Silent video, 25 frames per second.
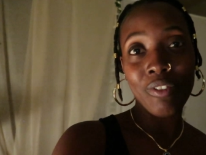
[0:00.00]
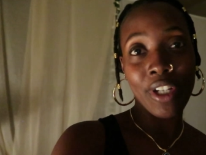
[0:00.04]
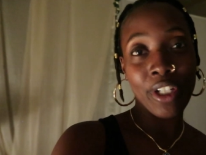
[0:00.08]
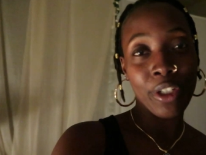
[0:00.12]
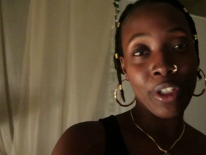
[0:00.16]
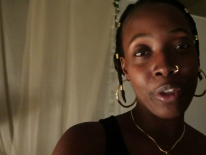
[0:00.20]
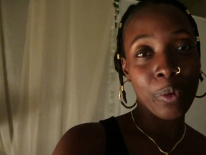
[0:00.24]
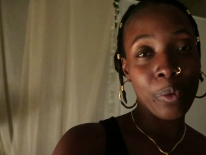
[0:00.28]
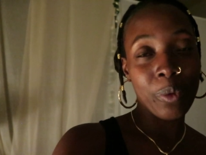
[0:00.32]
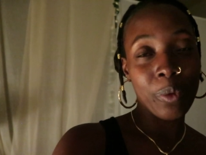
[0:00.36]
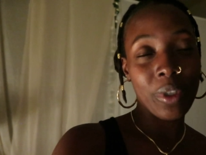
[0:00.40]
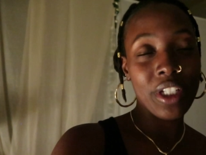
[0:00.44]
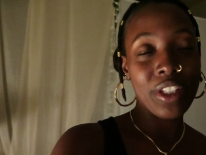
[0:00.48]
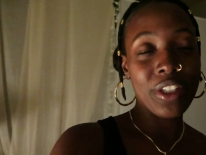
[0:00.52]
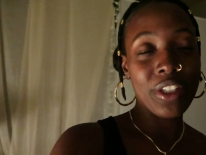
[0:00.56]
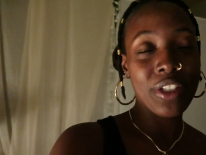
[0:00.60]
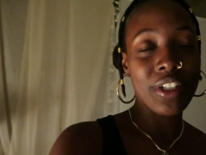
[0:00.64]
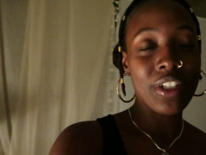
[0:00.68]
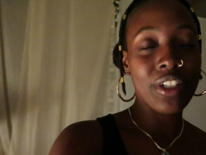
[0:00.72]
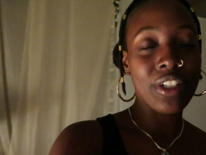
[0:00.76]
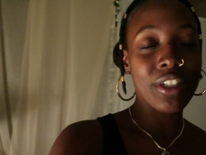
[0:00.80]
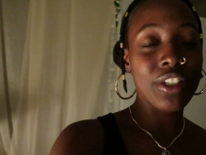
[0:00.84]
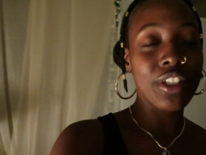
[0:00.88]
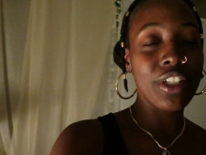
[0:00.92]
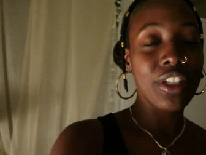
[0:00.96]
find a way to
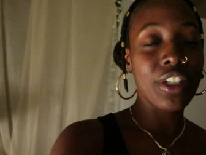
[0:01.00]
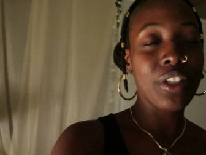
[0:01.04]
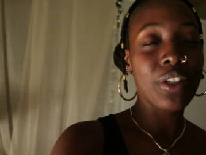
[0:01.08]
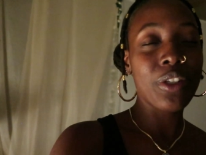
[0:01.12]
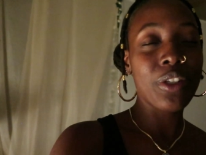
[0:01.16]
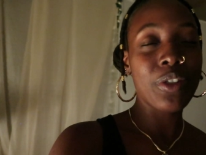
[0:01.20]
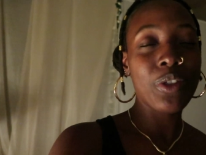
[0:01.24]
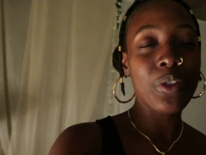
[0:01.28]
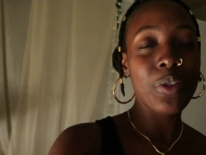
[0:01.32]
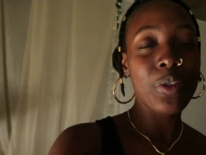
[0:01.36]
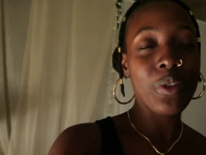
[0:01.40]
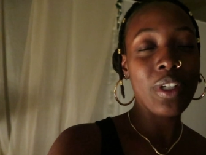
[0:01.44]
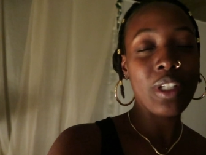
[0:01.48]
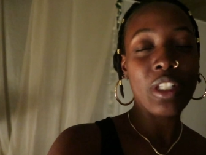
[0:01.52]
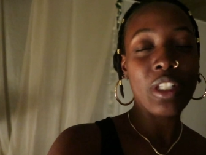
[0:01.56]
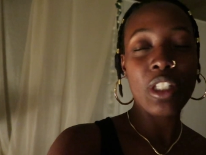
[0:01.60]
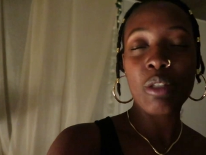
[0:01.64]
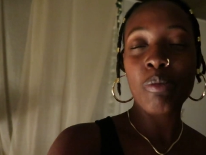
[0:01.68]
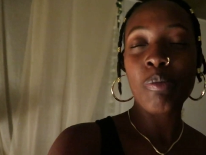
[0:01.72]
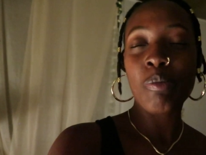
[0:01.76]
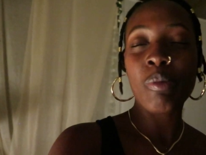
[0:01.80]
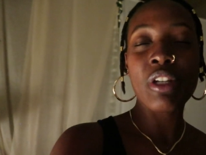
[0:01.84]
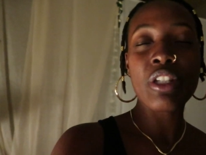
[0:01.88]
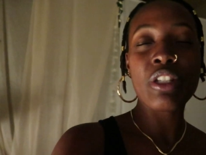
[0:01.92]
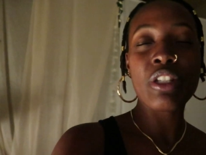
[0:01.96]
continue to
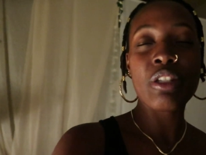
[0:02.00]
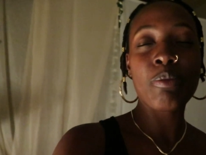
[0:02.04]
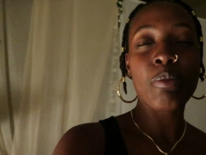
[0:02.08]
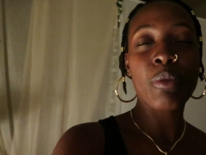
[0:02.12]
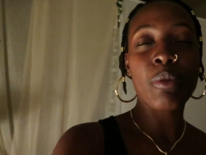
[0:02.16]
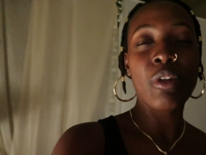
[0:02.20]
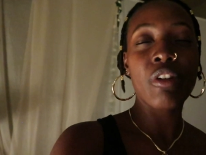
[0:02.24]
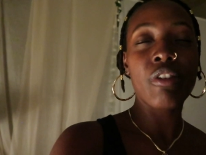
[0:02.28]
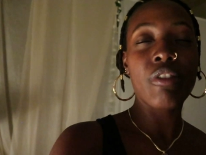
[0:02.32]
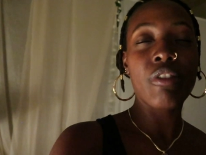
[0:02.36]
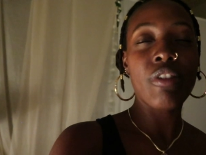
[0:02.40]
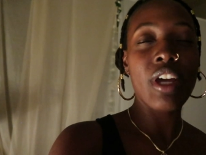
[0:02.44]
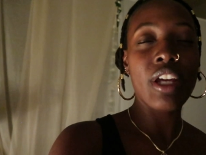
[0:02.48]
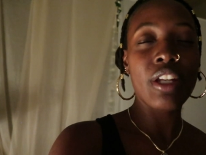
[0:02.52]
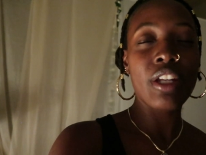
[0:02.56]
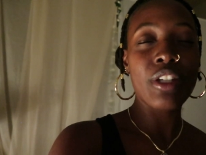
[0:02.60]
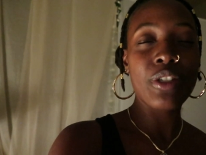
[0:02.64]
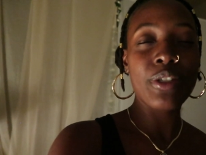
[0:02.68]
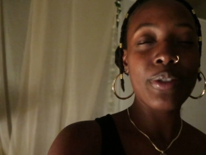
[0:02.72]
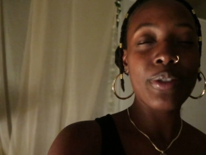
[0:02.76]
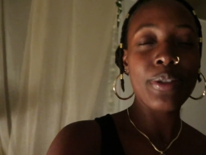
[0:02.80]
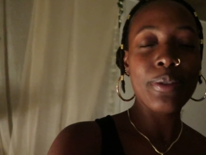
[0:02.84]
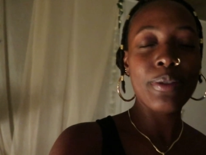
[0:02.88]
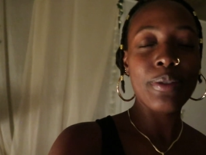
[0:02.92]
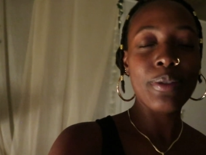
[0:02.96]
express more
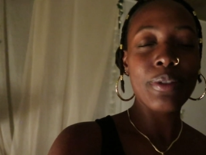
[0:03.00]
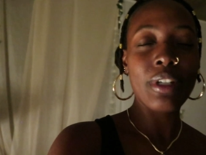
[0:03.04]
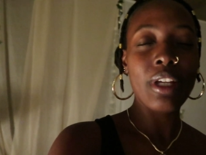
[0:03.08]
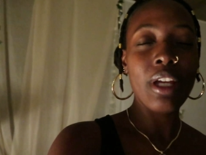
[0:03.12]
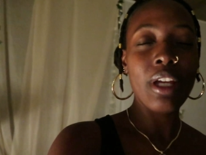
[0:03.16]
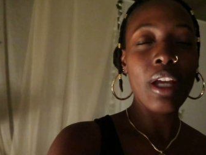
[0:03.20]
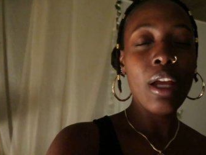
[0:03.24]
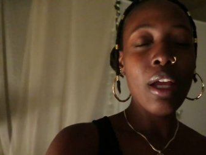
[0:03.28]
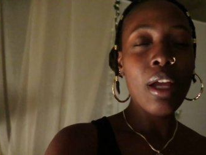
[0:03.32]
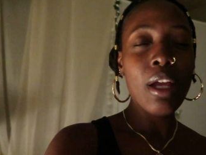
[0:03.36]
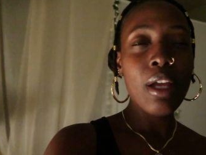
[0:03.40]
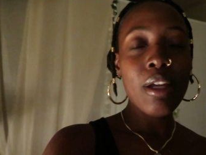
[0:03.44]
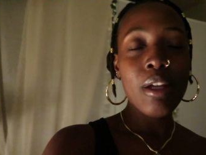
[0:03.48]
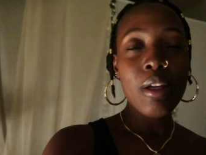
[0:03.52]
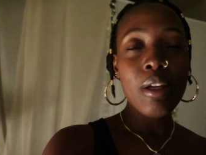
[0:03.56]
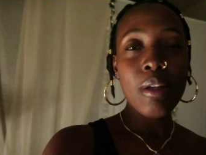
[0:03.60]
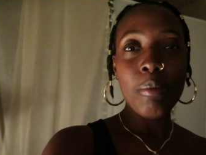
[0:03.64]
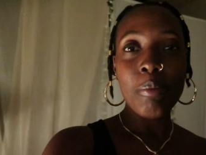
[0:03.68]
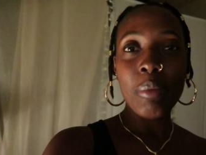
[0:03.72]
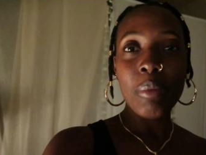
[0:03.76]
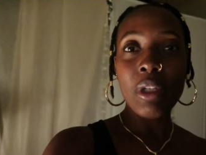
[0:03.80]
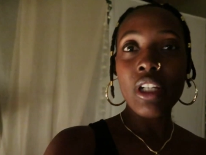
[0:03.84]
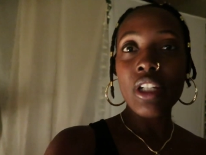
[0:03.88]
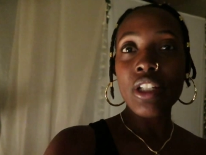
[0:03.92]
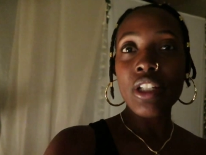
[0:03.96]
gratitude
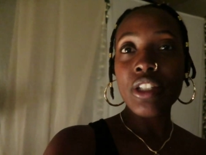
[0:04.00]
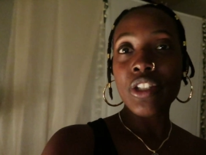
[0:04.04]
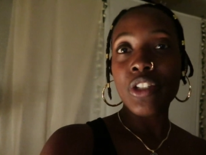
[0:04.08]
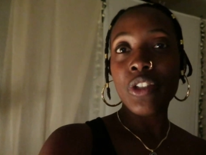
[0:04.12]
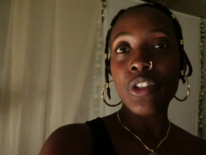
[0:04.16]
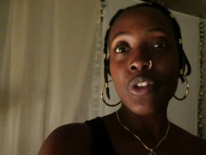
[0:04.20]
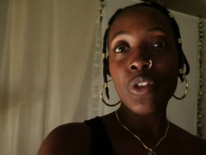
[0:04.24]
because the